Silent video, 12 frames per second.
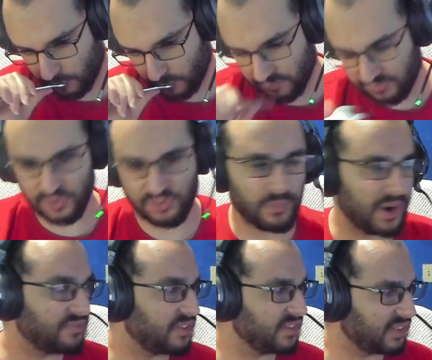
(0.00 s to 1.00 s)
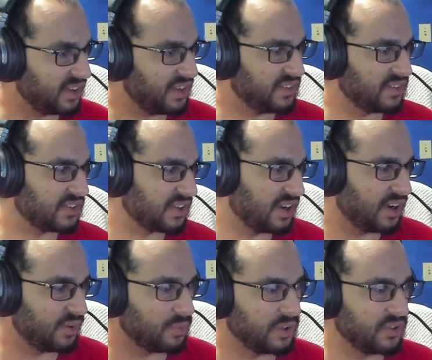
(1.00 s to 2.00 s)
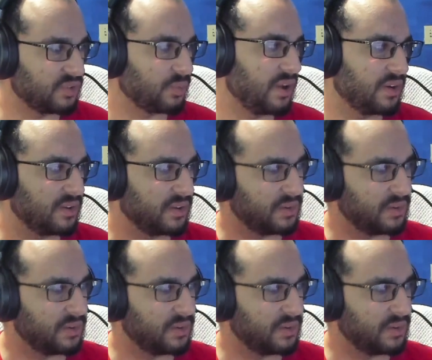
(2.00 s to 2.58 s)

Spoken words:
Future references is what